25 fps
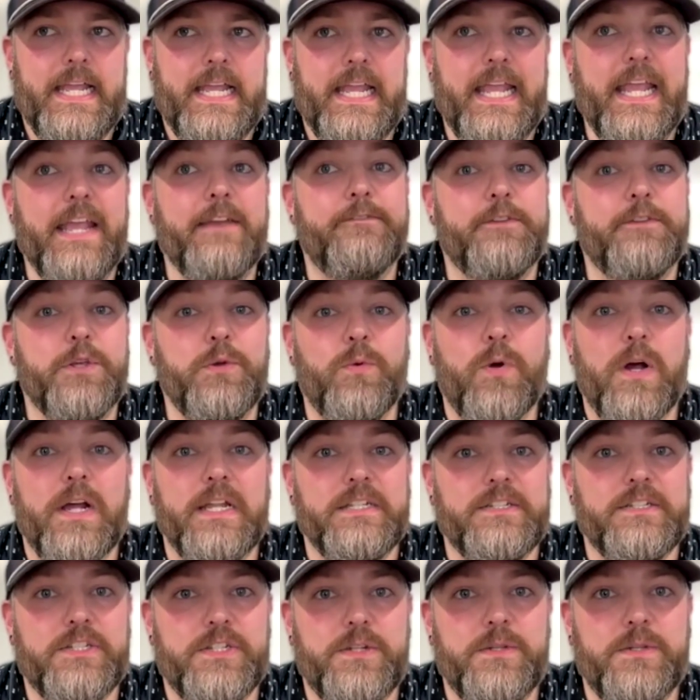If you
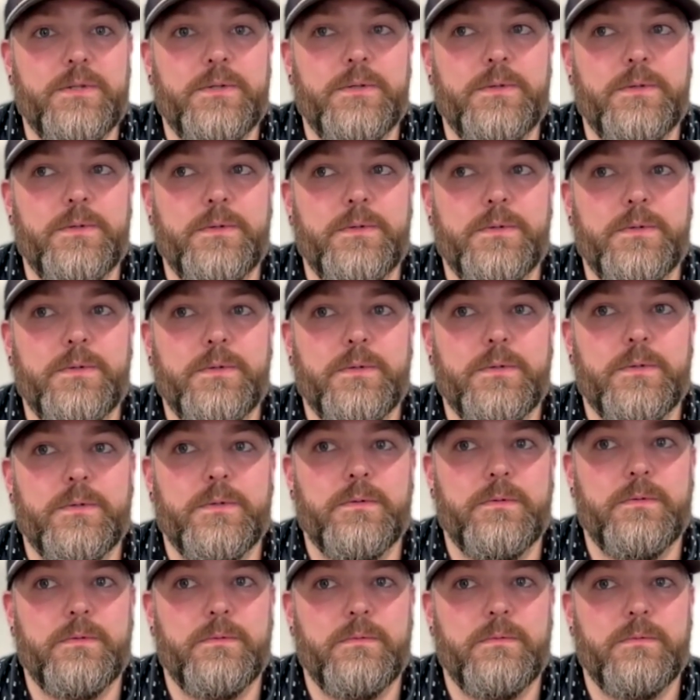want to
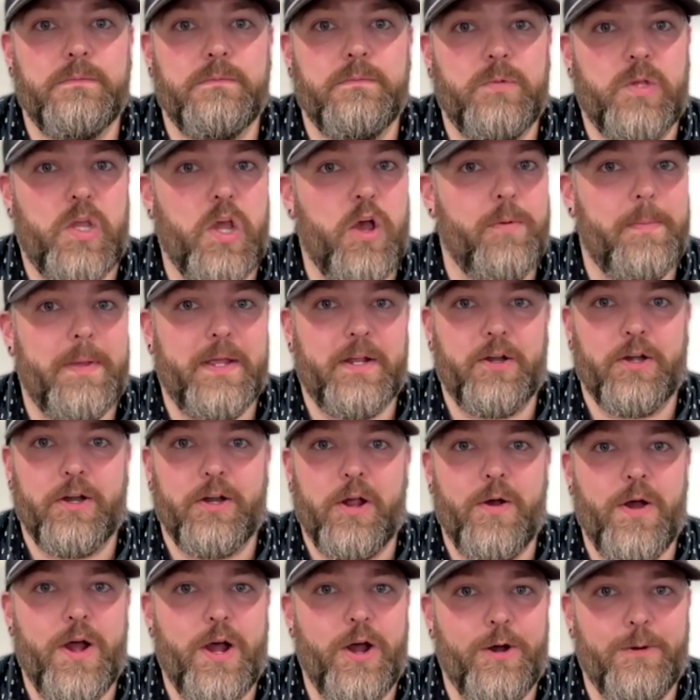go big or
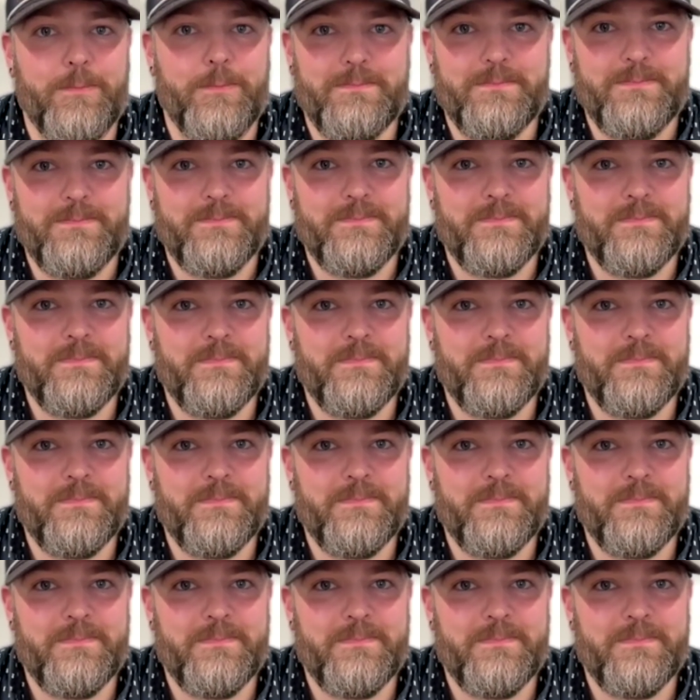go home,